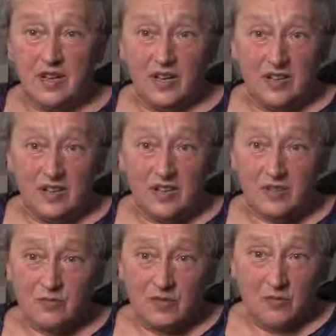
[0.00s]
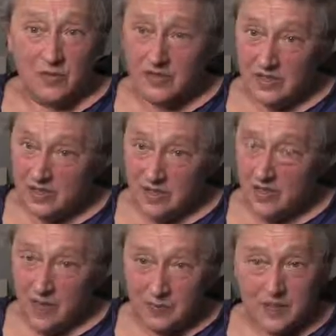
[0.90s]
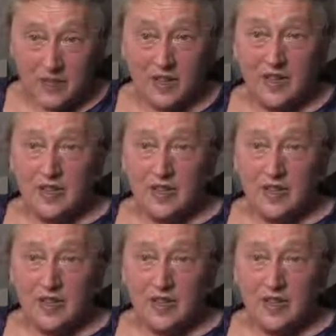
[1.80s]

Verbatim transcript: in the history of buildings collapsing.